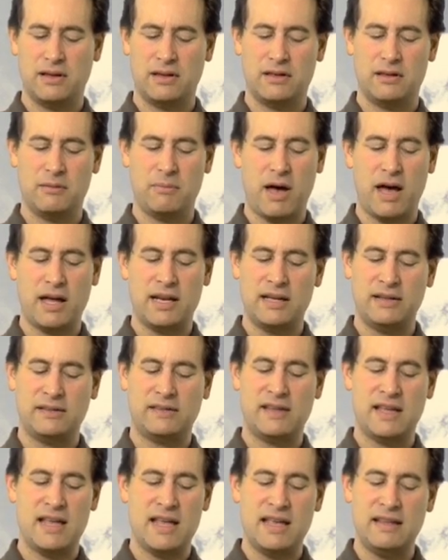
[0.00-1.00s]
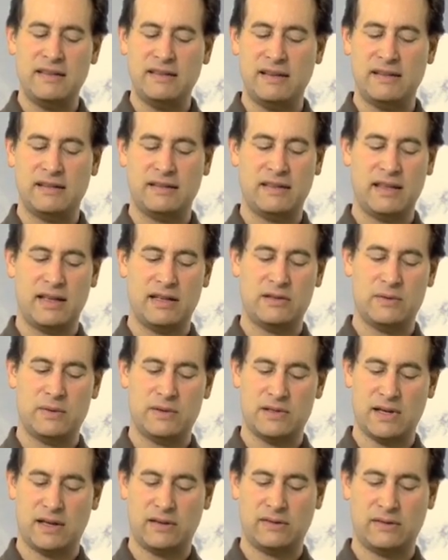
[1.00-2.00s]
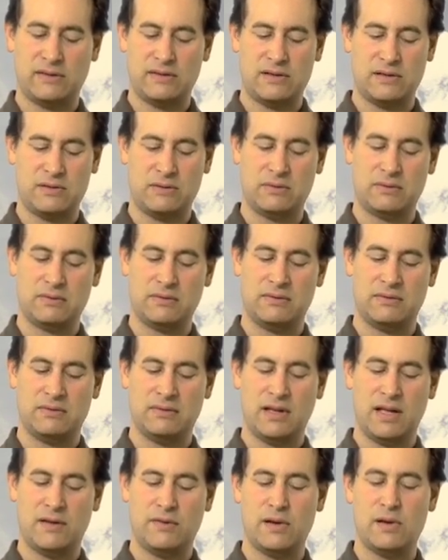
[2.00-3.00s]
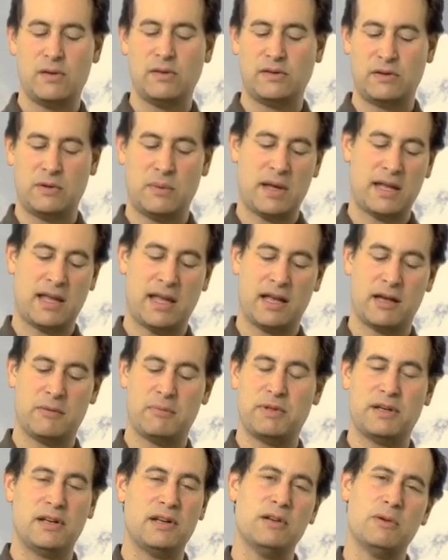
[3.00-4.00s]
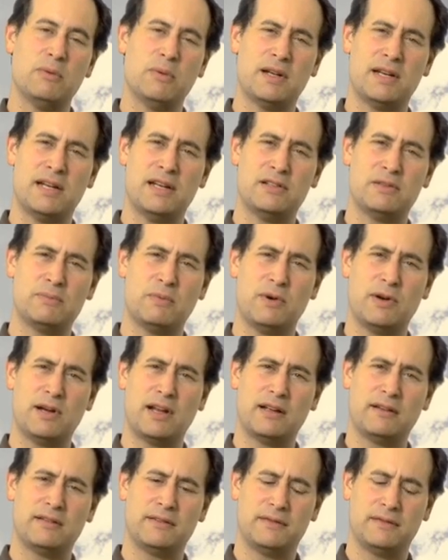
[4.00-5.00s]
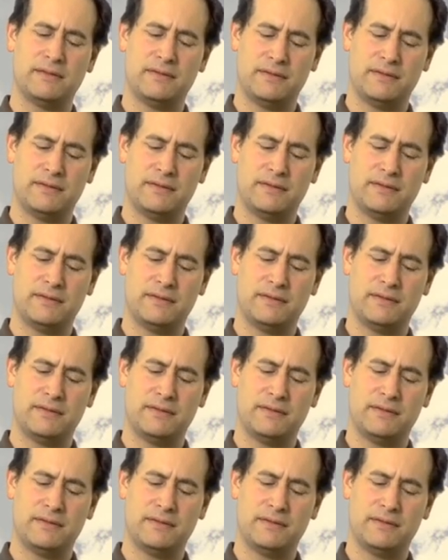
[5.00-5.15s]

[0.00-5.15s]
The body is the easiest thing to adjust to if you're used to waking up in a new one each morning.